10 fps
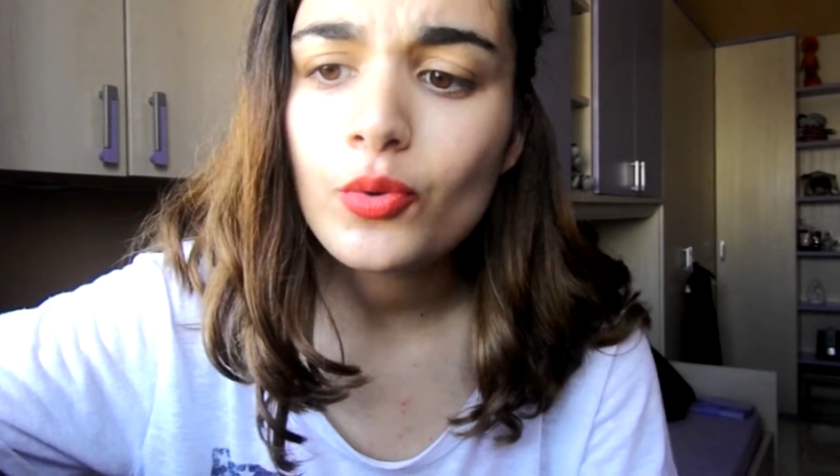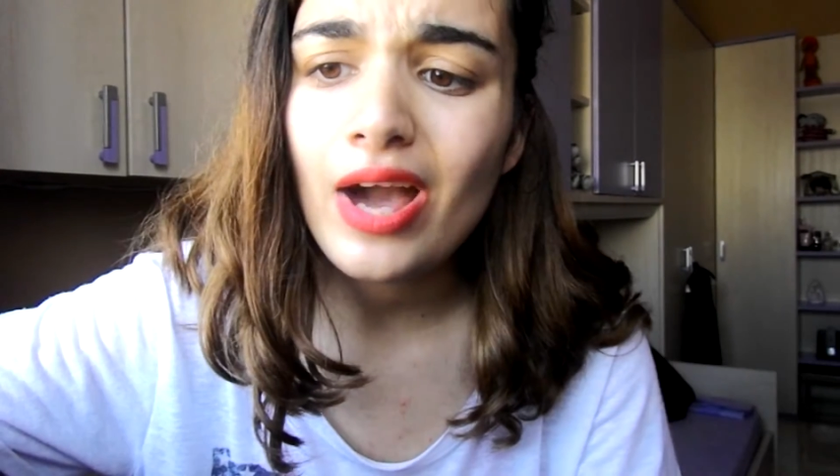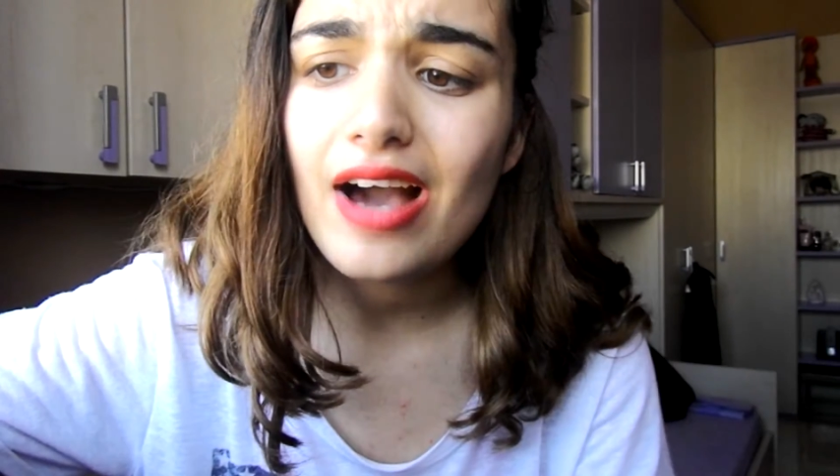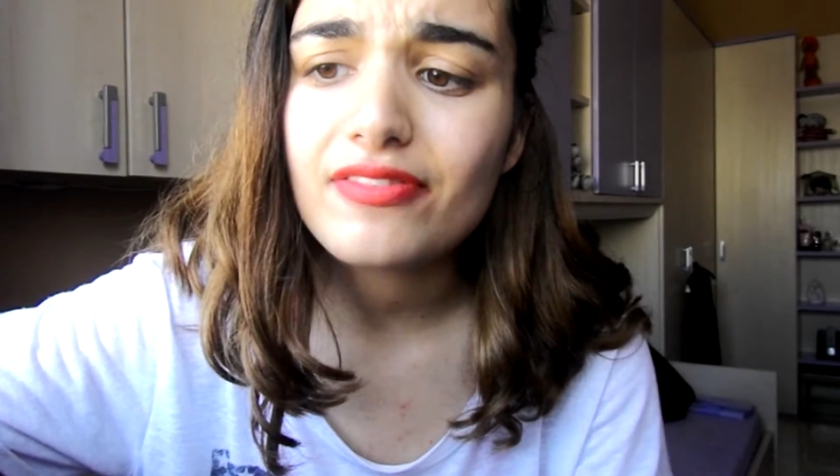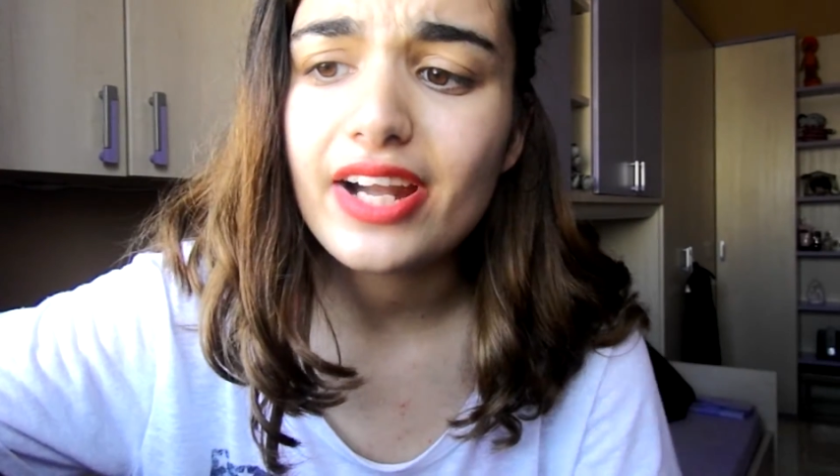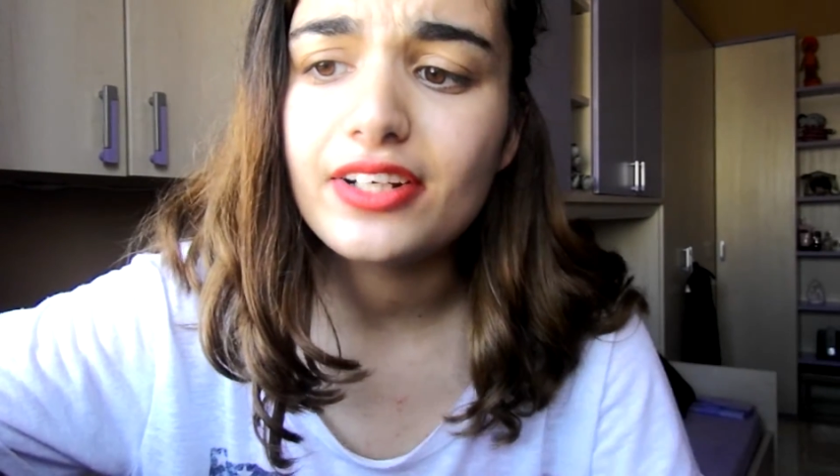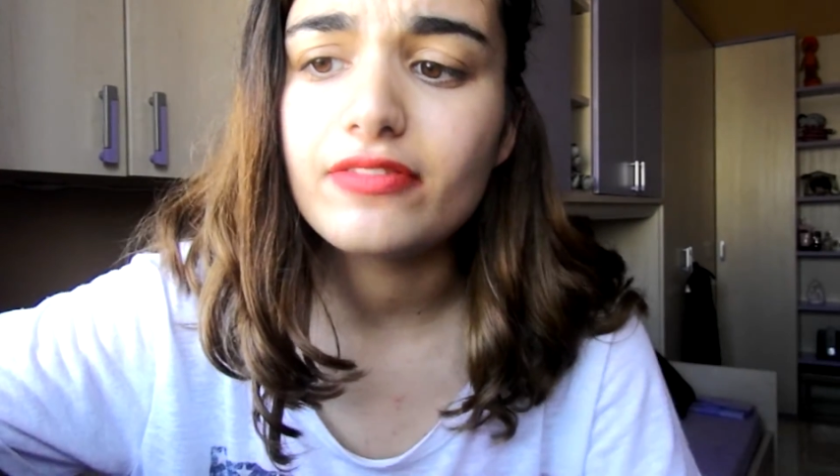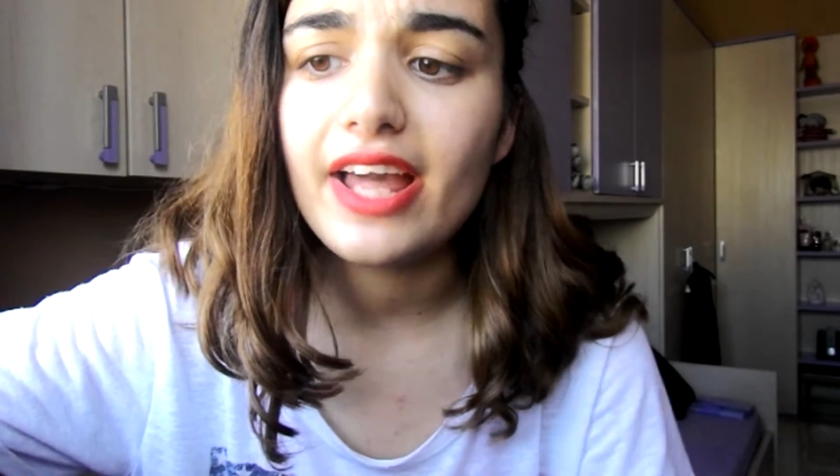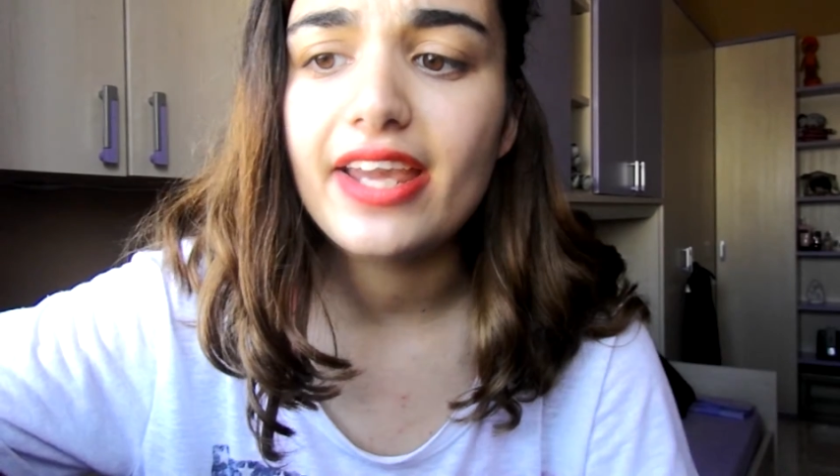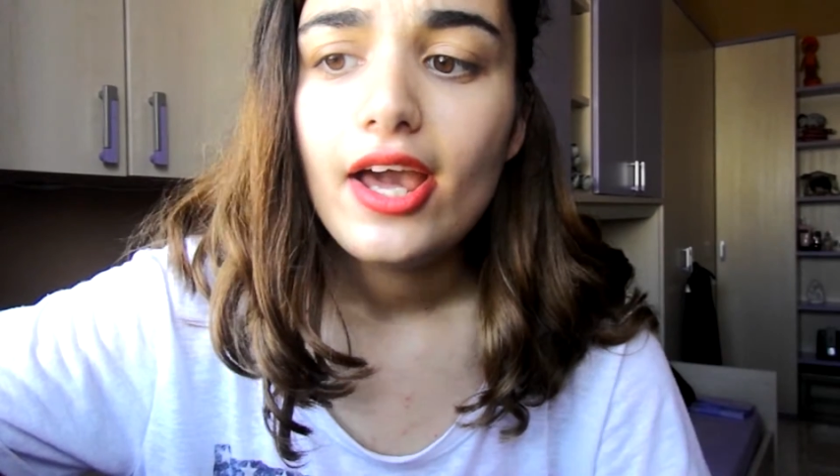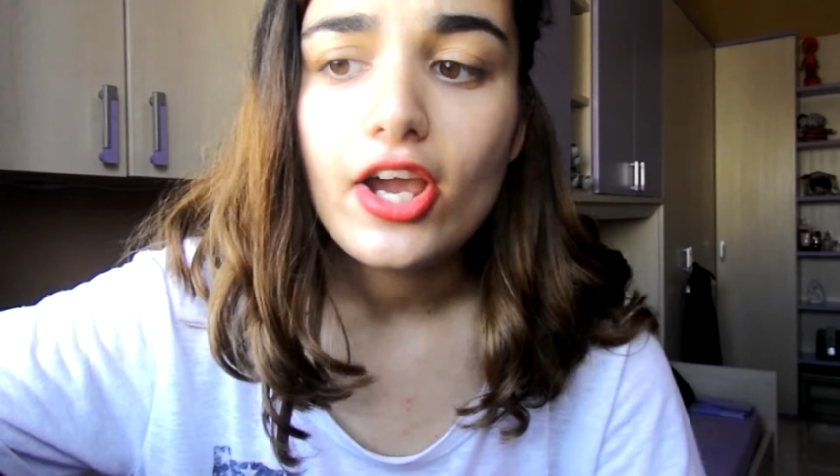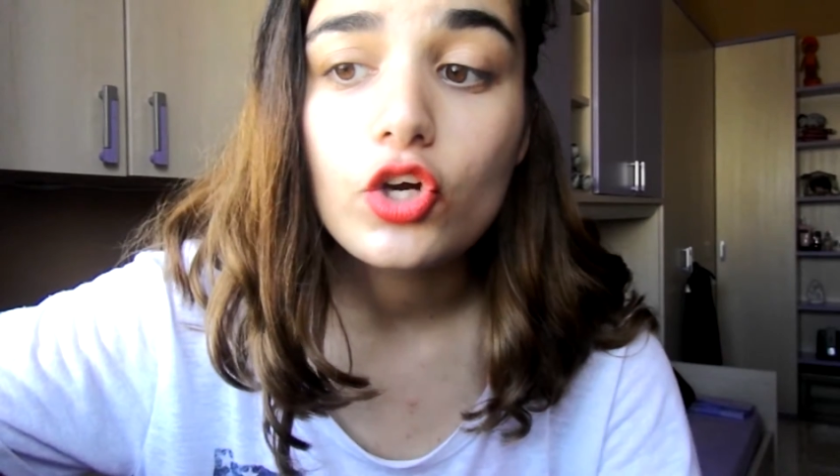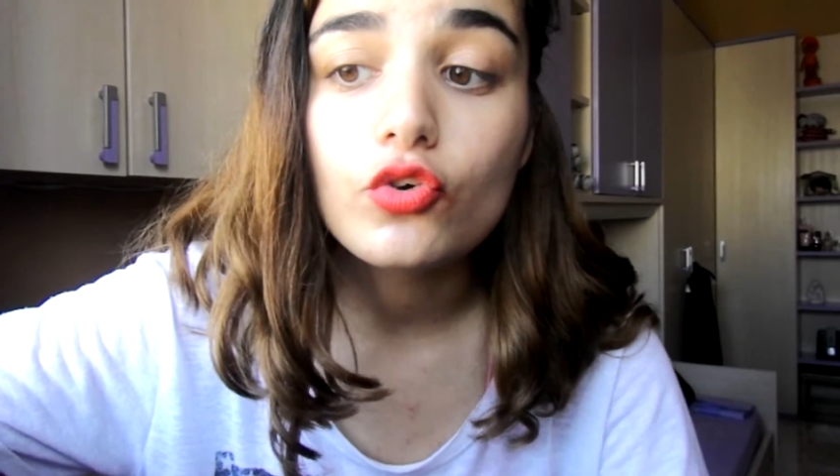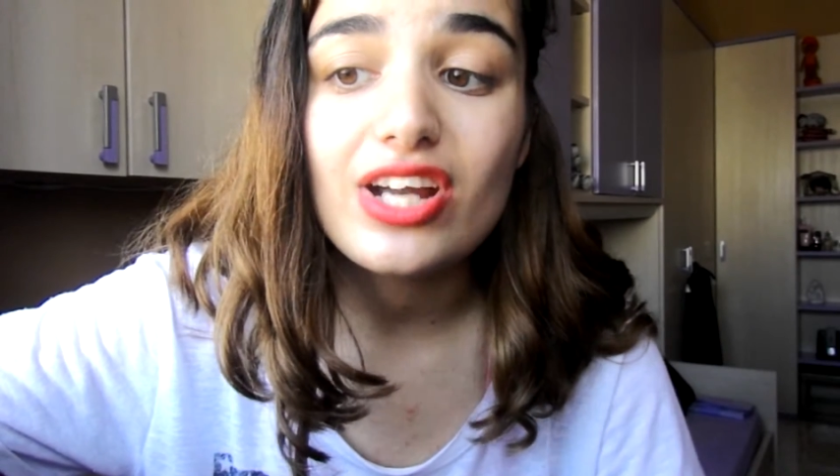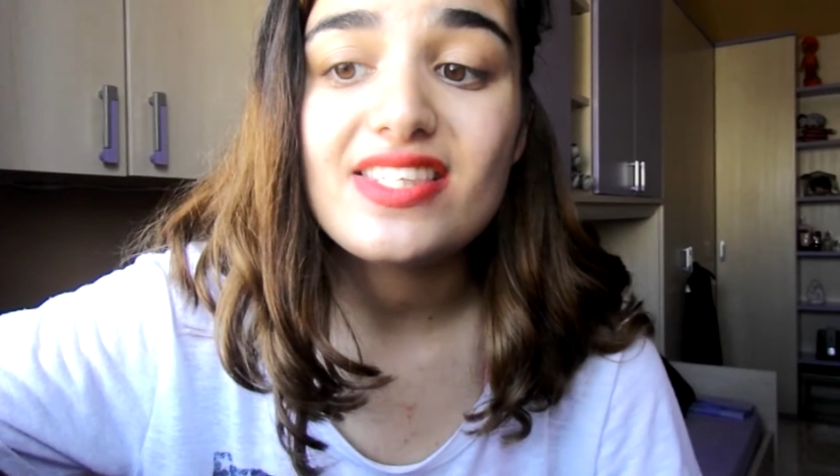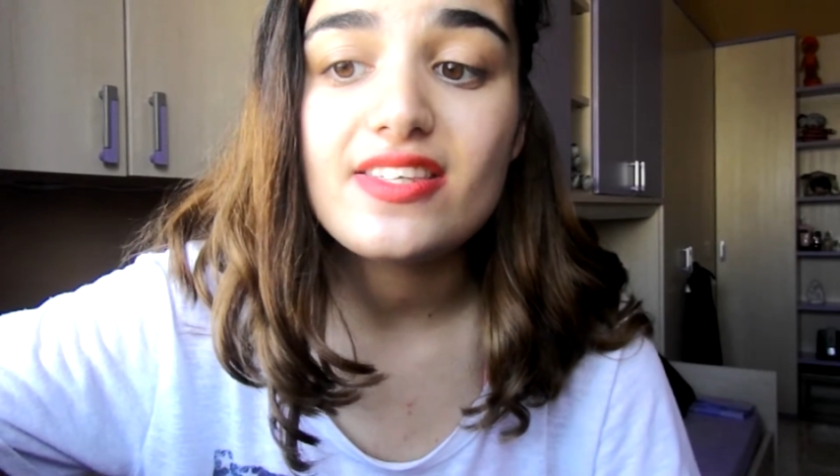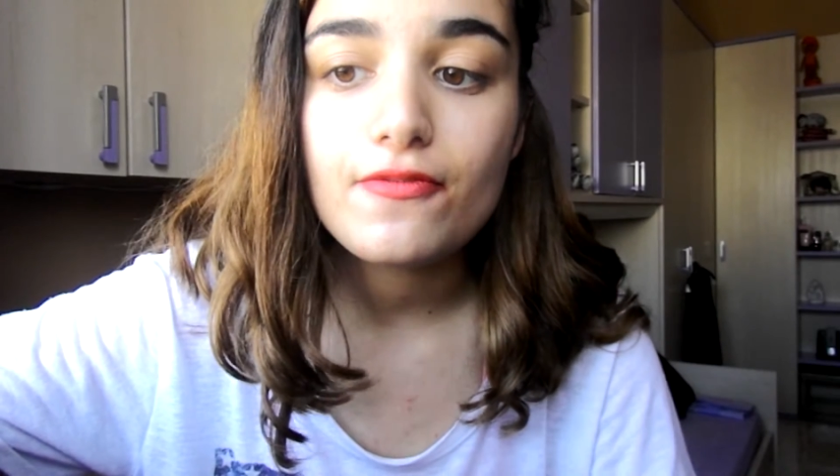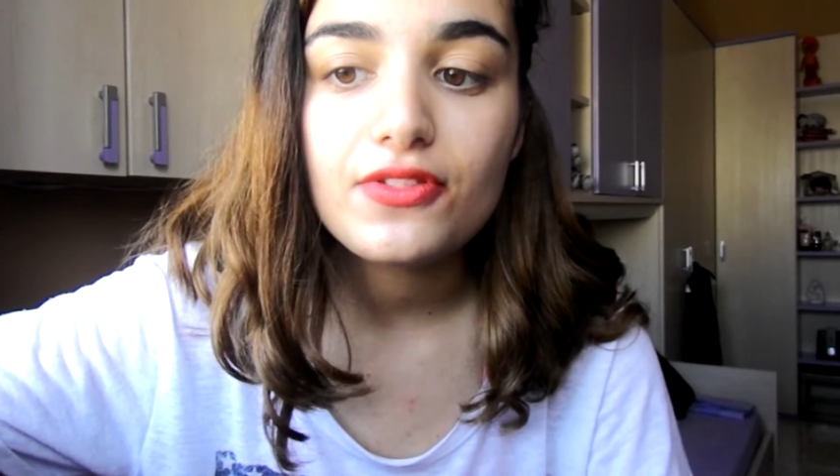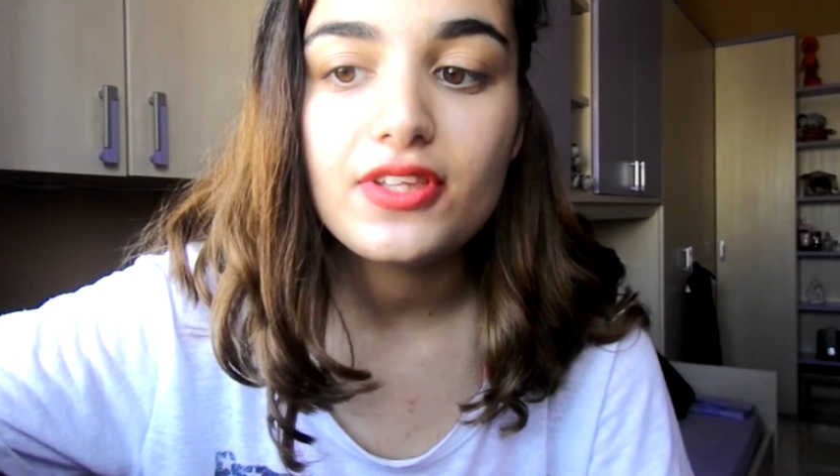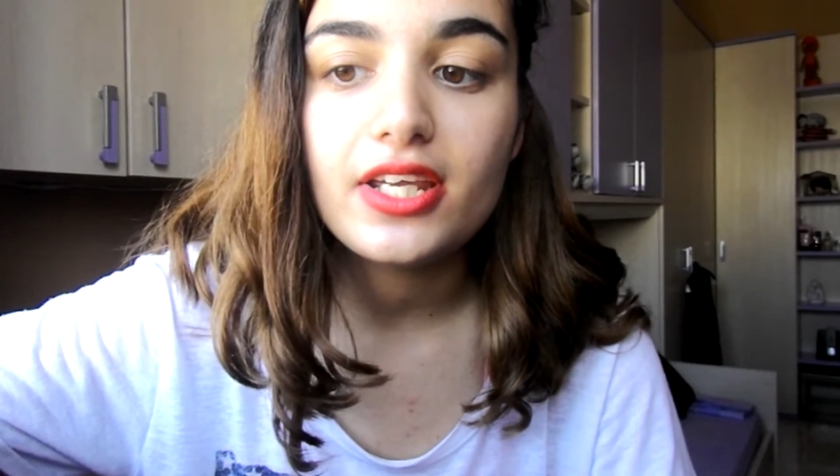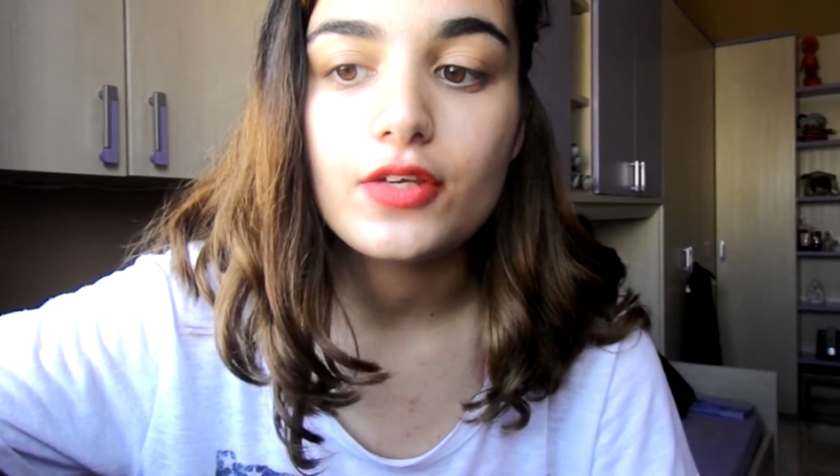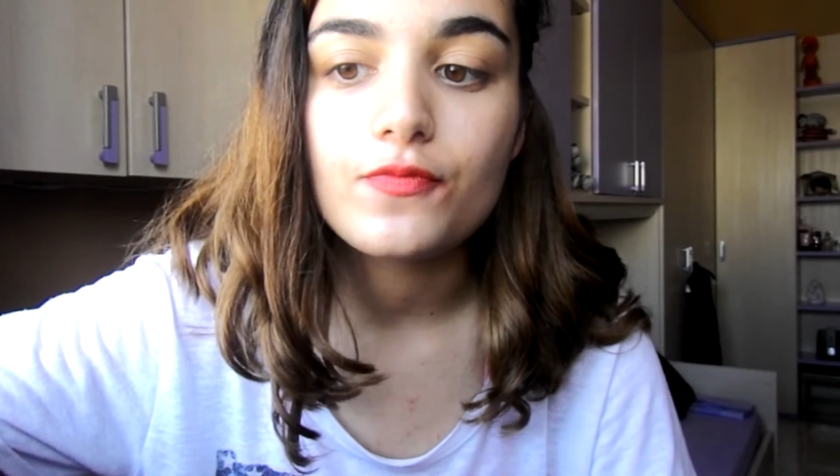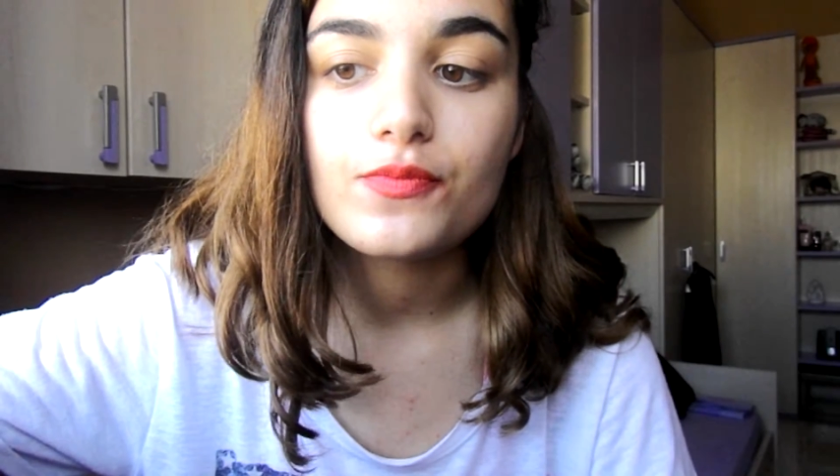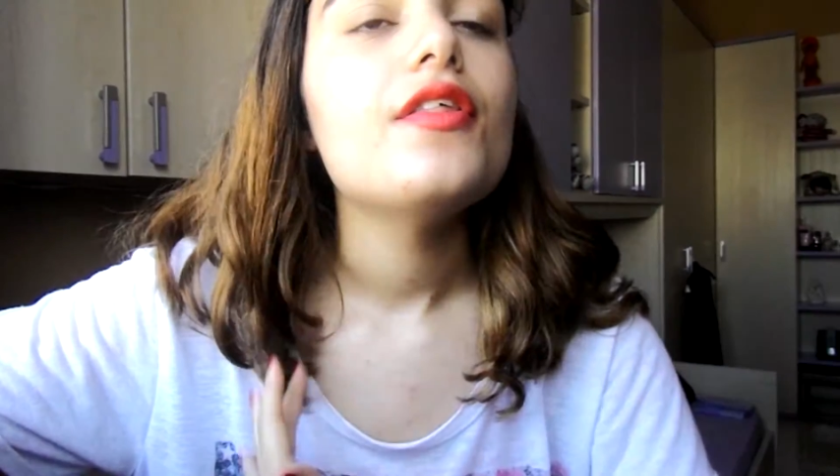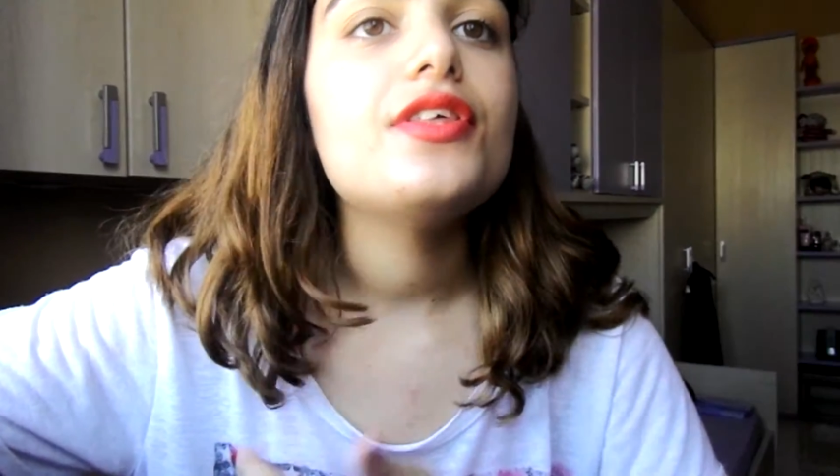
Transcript: You have kind of like aggressive thing.